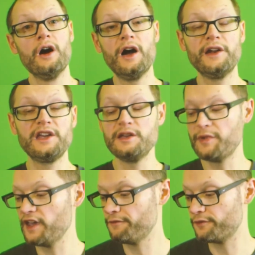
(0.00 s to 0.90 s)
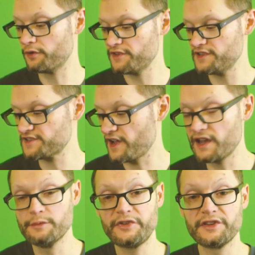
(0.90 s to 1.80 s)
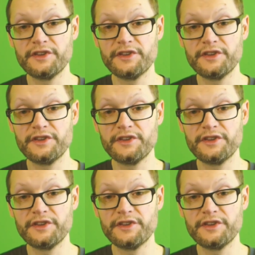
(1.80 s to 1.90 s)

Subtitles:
on eBay for these items.